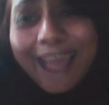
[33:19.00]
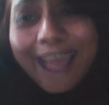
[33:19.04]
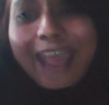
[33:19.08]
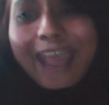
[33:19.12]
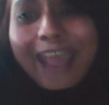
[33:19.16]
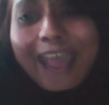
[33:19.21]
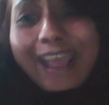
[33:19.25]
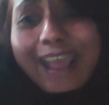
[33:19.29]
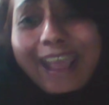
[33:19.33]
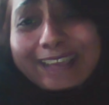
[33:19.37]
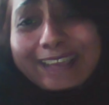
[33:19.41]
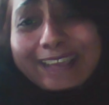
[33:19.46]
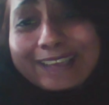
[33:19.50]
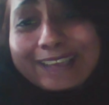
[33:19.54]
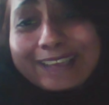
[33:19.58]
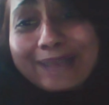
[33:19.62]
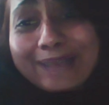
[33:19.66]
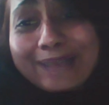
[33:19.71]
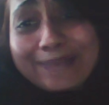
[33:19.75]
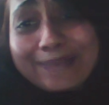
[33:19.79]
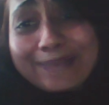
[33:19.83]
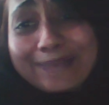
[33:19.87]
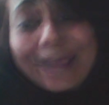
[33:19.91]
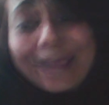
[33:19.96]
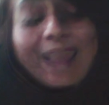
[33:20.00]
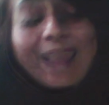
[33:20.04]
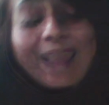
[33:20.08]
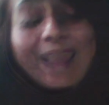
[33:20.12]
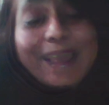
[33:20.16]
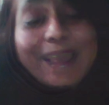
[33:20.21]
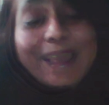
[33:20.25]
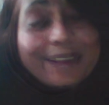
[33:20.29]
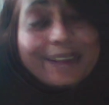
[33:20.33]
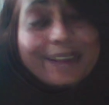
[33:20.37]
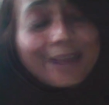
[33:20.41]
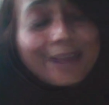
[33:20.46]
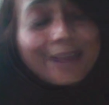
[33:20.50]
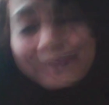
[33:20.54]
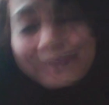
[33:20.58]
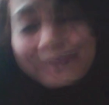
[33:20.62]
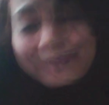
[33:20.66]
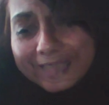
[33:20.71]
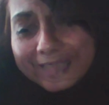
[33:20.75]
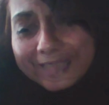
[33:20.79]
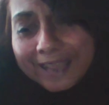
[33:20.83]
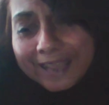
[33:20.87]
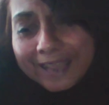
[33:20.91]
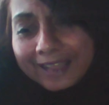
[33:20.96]
ended up ended up
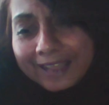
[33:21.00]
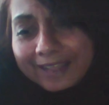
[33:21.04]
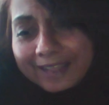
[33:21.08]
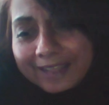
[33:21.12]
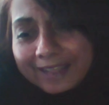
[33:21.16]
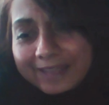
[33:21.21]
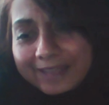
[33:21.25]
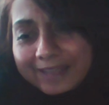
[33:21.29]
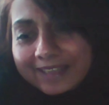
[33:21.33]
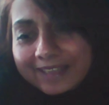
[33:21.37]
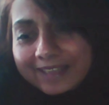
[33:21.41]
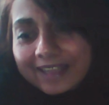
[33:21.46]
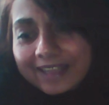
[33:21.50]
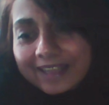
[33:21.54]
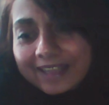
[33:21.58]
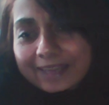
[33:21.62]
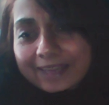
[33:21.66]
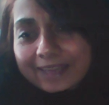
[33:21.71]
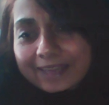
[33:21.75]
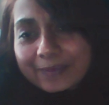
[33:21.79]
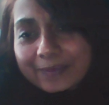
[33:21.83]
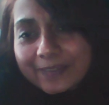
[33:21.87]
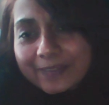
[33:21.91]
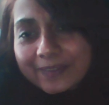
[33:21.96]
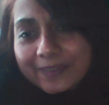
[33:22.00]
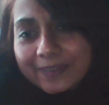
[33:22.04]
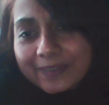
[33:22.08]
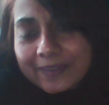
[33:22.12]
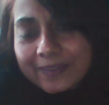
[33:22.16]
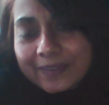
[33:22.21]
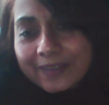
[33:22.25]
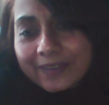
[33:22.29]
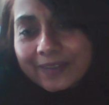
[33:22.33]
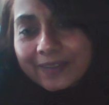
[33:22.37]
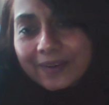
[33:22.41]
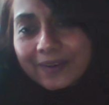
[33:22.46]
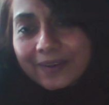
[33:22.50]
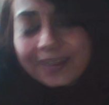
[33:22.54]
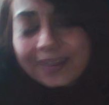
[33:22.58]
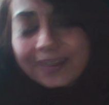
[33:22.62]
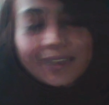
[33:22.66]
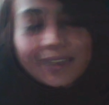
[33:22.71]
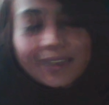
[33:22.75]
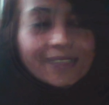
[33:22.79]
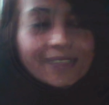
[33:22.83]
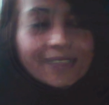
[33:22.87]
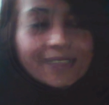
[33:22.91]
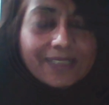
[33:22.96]
telling them exactly what was going on. And
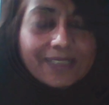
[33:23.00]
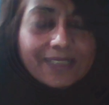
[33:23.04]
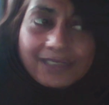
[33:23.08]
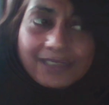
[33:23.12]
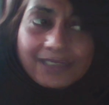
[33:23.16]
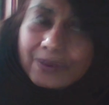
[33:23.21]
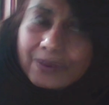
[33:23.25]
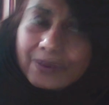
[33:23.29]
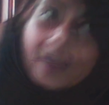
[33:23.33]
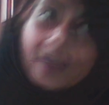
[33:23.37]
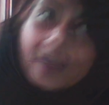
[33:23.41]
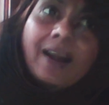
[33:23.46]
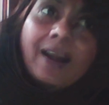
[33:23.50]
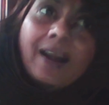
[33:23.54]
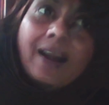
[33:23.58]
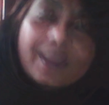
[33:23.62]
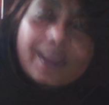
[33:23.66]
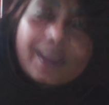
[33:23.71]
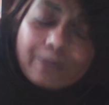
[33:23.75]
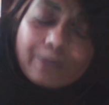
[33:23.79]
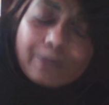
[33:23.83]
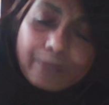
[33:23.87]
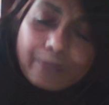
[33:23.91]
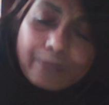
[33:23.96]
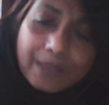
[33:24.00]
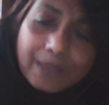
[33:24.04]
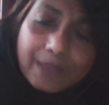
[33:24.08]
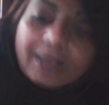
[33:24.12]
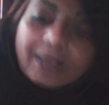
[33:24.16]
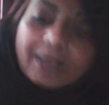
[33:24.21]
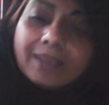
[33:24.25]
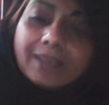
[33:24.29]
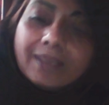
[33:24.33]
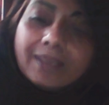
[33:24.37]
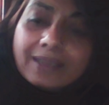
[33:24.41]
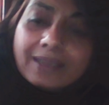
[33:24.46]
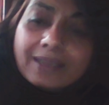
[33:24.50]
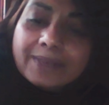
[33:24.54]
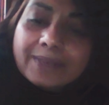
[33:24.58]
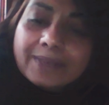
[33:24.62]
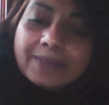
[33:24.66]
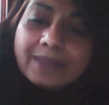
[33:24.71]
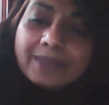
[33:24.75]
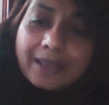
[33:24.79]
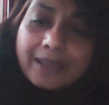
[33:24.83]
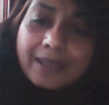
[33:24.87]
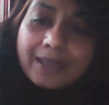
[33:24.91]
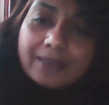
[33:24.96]
I said, you know, I am being hit with
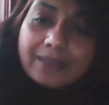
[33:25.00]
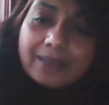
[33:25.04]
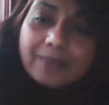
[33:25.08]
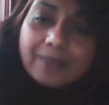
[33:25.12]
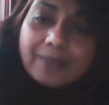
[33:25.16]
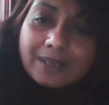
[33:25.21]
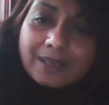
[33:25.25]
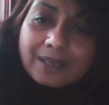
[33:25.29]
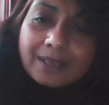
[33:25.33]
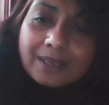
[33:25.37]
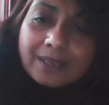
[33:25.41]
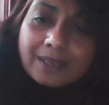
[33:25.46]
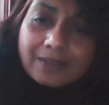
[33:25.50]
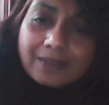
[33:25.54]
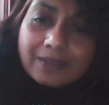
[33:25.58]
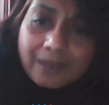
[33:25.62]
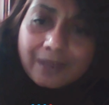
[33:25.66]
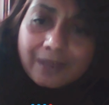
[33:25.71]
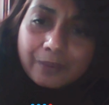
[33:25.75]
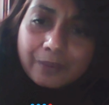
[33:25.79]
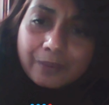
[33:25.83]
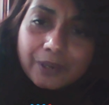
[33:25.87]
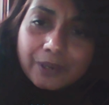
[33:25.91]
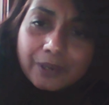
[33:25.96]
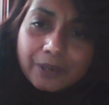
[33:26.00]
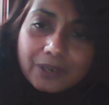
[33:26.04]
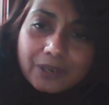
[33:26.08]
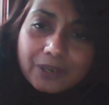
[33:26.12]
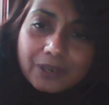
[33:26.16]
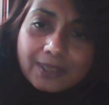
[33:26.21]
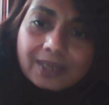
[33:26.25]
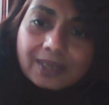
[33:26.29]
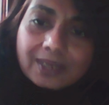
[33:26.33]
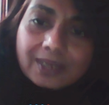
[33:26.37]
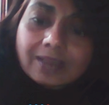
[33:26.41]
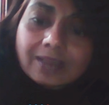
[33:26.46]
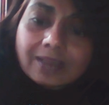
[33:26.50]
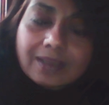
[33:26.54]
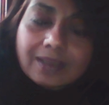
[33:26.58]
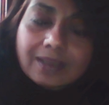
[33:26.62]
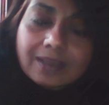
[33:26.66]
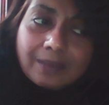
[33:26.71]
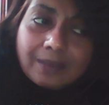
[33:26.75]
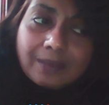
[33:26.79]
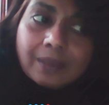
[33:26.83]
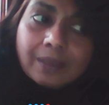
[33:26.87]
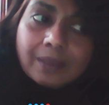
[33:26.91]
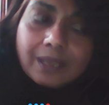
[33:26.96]
electromagnetic vibrations that are
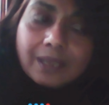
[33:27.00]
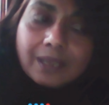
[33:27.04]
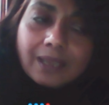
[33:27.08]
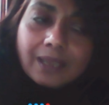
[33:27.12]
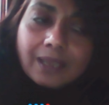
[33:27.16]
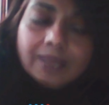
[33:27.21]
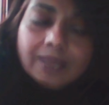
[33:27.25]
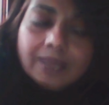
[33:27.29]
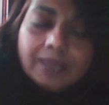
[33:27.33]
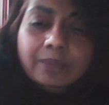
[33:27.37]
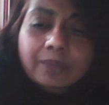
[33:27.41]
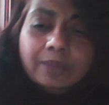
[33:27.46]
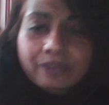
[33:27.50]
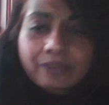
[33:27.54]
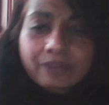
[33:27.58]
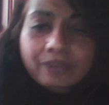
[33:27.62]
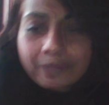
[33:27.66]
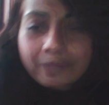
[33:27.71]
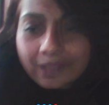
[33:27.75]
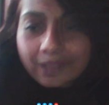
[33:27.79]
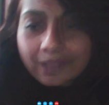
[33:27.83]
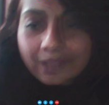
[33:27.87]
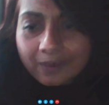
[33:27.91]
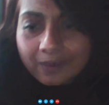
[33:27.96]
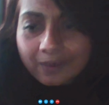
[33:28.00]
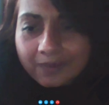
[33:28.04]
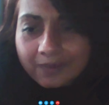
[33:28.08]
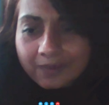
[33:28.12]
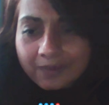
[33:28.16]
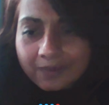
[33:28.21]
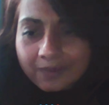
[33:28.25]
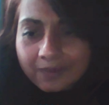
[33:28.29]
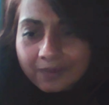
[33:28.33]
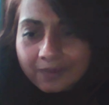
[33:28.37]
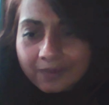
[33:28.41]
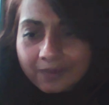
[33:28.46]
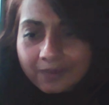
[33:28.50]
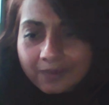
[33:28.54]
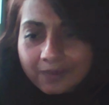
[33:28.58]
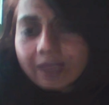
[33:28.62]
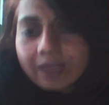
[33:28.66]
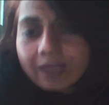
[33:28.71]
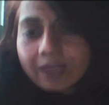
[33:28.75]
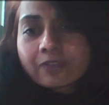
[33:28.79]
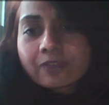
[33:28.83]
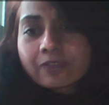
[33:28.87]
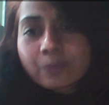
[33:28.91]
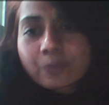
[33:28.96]
coming at me from the outside.
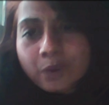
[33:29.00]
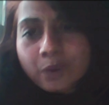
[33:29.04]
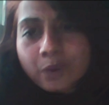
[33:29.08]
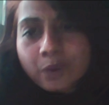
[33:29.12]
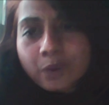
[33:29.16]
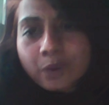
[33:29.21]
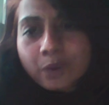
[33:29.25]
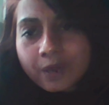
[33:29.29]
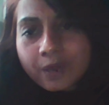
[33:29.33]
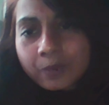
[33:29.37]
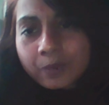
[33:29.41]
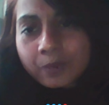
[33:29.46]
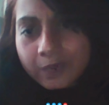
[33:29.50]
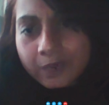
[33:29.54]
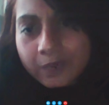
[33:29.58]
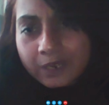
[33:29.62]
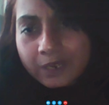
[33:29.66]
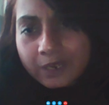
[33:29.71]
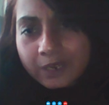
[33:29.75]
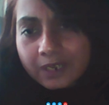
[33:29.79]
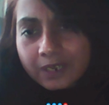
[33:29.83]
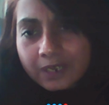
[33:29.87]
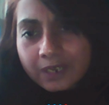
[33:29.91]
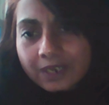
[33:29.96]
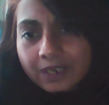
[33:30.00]
Right. And from what I read,